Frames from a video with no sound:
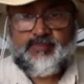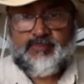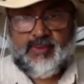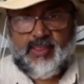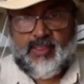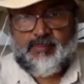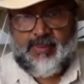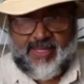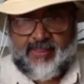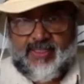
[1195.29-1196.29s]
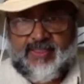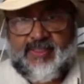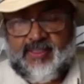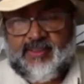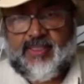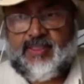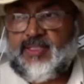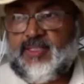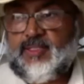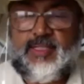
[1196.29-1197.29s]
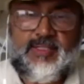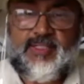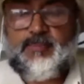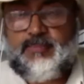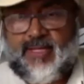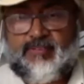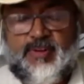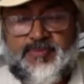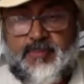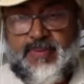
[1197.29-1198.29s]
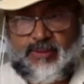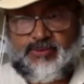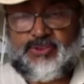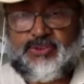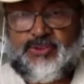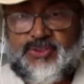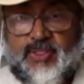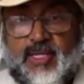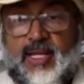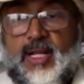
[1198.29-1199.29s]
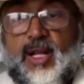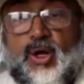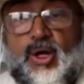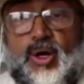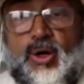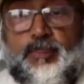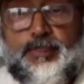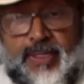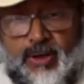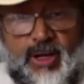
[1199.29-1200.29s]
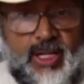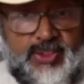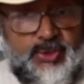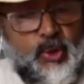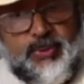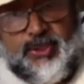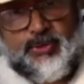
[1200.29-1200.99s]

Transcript: men, Indian men from the mountains, because nobody could